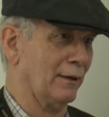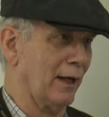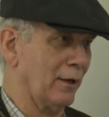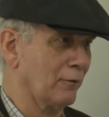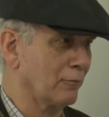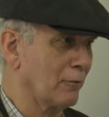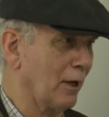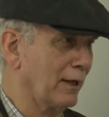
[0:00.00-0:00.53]

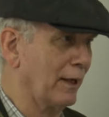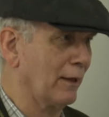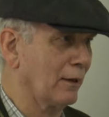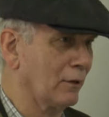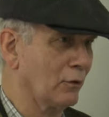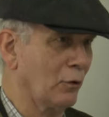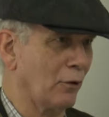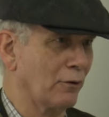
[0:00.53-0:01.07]
like running
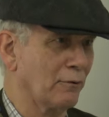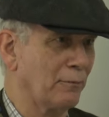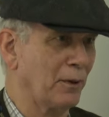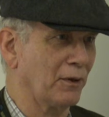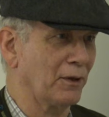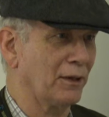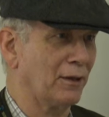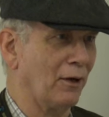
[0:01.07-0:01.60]
a
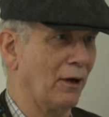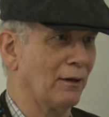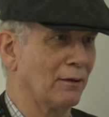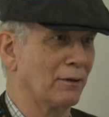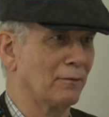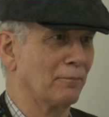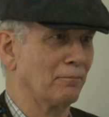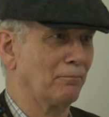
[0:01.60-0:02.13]

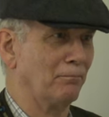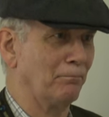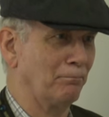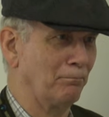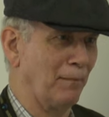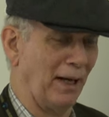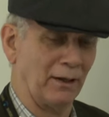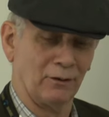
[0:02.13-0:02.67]
$250,000
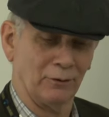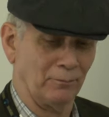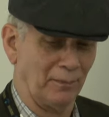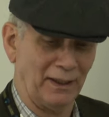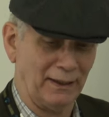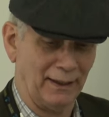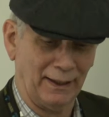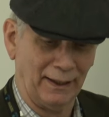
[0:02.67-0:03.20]
medical
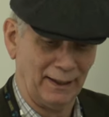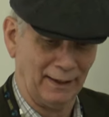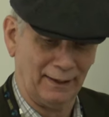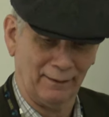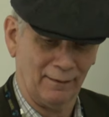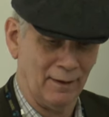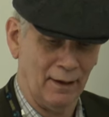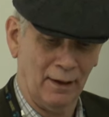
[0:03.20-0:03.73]
meeting
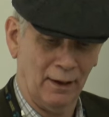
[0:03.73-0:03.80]
and